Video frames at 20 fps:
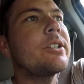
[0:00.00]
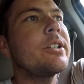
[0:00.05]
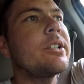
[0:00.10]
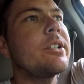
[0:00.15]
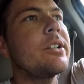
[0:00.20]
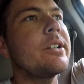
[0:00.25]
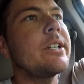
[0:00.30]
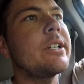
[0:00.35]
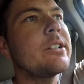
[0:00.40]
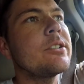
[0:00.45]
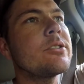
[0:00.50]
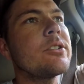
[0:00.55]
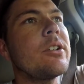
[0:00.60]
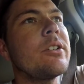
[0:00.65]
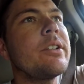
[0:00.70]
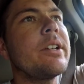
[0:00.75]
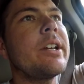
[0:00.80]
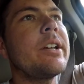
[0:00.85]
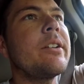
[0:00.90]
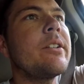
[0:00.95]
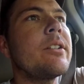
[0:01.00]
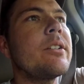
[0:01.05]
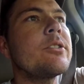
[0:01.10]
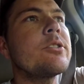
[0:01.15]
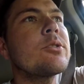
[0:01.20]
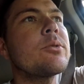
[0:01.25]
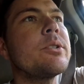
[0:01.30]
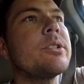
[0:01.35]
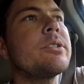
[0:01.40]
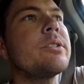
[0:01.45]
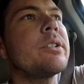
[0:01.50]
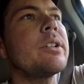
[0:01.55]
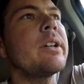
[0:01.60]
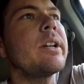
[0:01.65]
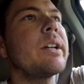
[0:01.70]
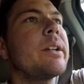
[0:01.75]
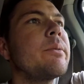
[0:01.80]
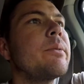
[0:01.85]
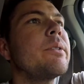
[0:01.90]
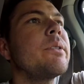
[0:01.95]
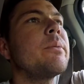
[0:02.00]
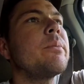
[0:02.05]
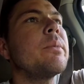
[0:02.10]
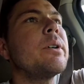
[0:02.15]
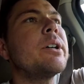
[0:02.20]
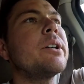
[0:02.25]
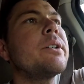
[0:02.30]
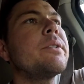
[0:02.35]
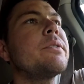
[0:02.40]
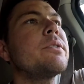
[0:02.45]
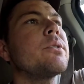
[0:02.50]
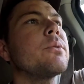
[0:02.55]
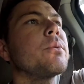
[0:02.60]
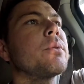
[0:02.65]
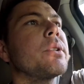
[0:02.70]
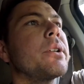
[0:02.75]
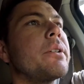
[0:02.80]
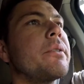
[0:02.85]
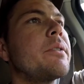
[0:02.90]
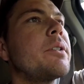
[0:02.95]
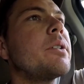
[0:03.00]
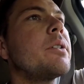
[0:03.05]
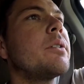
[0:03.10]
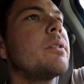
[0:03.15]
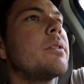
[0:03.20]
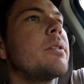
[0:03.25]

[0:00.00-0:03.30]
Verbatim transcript: in your ears all day or squeezing your head with the muffs or whatever.